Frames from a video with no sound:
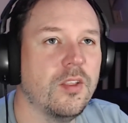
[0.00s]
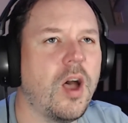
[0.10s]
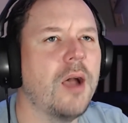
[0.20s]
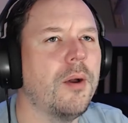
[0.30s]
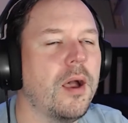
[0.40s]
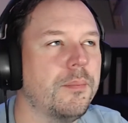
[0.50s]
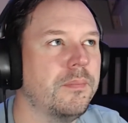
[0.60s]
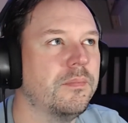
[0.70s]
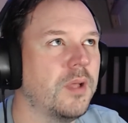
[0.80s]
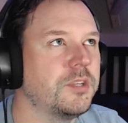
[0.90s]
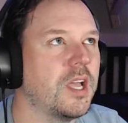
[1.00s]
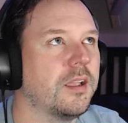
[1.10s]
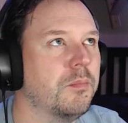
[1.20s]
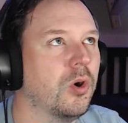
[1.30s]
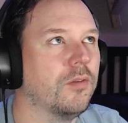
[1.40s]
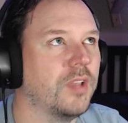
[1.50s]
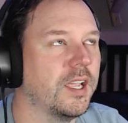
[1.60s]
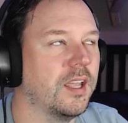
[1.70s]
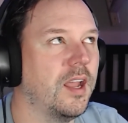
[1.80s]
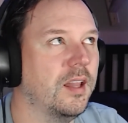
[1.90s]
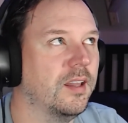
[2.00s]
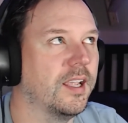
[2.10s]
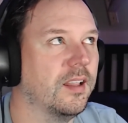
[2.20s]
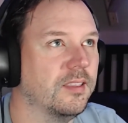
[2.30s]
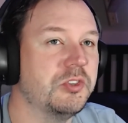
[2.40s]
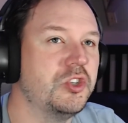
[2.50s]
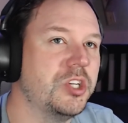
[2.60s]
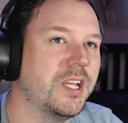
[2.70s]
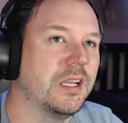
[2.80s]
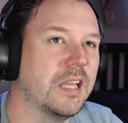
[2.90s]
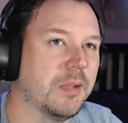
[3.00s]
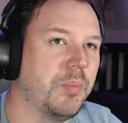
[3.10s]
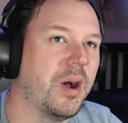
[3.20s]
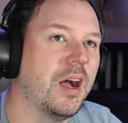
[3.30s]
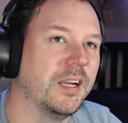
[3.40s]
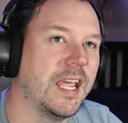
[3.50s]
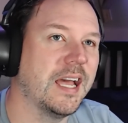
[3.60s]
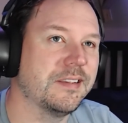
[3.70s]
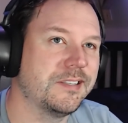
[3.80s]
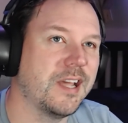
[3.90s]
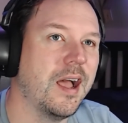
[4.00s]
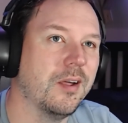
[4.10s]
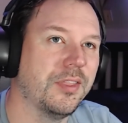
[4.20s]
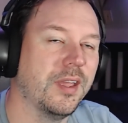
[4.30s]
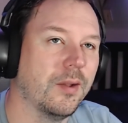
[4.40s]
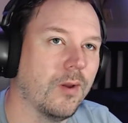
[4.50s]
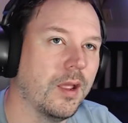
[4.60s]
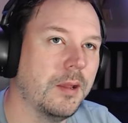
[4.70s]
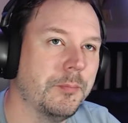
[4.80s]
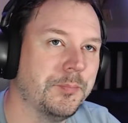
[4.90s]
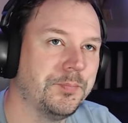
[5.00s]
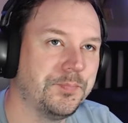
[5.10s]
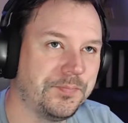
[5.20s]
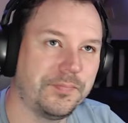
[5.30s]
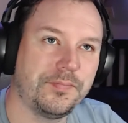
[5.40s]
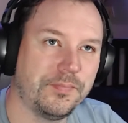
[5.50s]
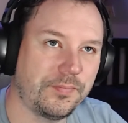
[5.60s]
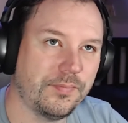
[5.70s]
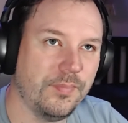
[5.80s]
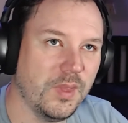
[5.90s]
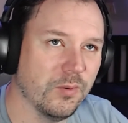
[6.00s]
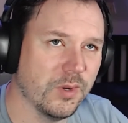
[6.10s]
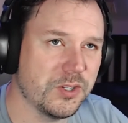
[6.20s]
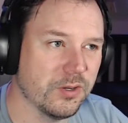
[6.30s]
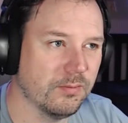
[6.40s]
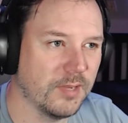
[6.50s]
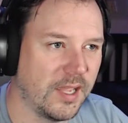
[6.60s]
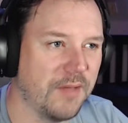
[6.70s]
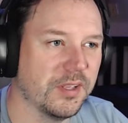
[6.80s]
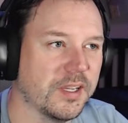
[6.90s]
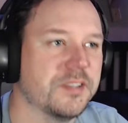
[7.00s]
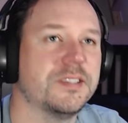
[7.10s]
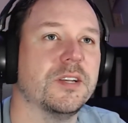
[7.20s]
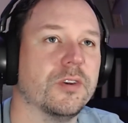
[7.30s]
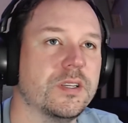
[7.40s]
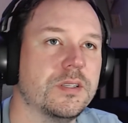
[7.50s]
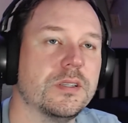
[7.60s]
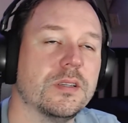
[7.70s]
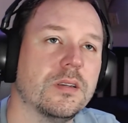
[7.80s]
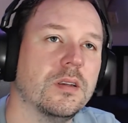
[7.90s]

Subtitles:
I'm talking more of like a legit like podcast style thing, right? Richard, like having like a series.